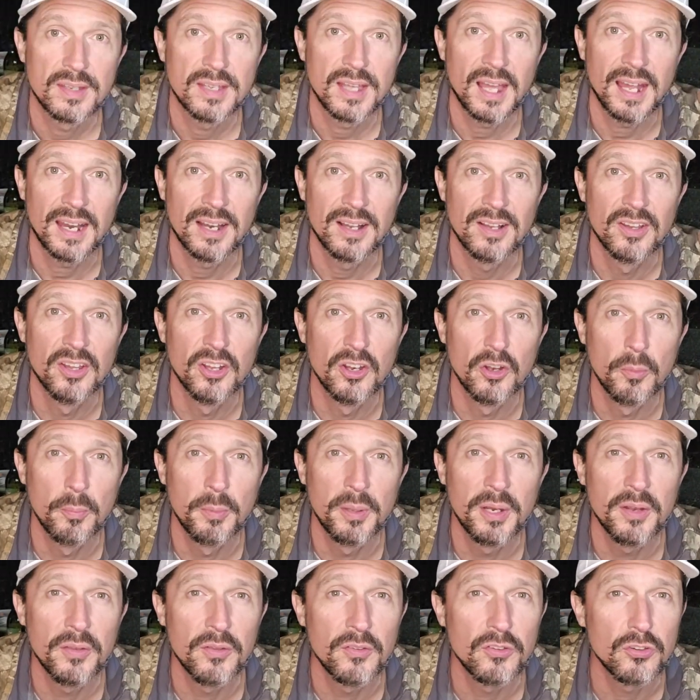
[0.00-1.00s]
Got a little
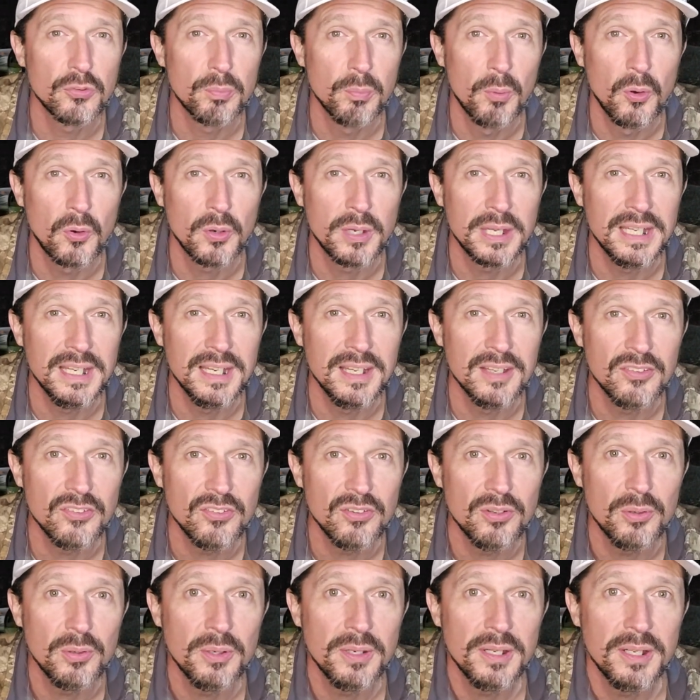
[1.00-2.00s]
bit of the smokiness
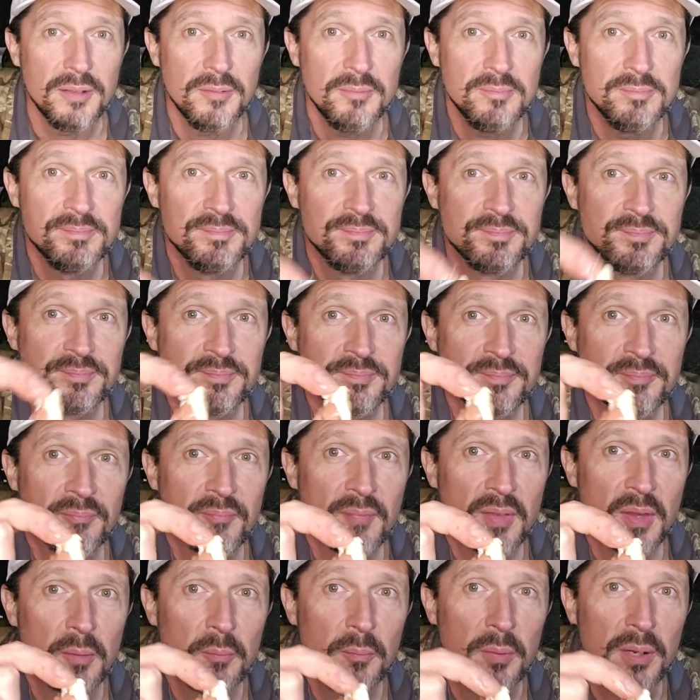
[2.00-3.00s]
to it,
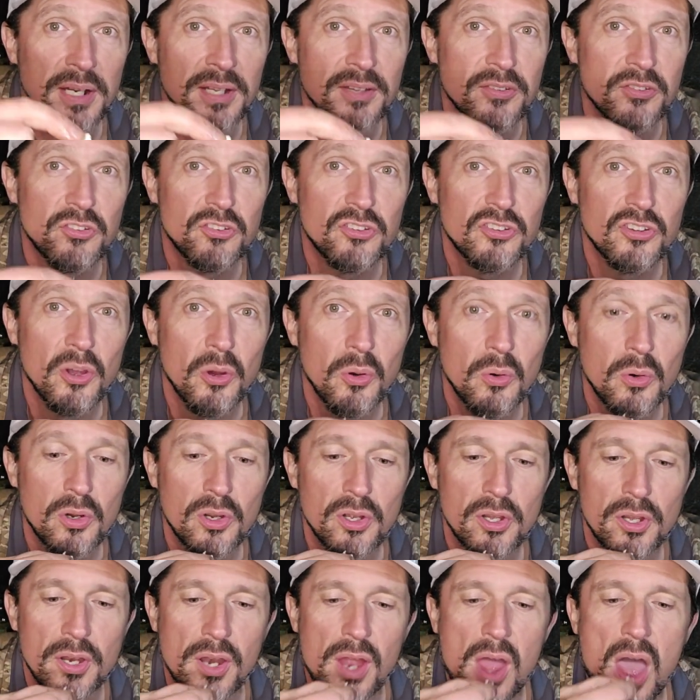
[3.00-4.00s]
but it's so
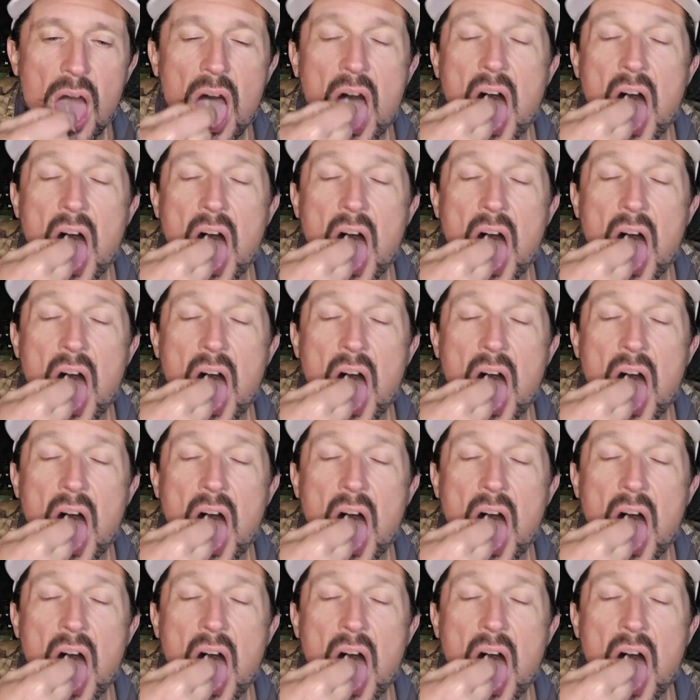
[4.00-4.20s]
good.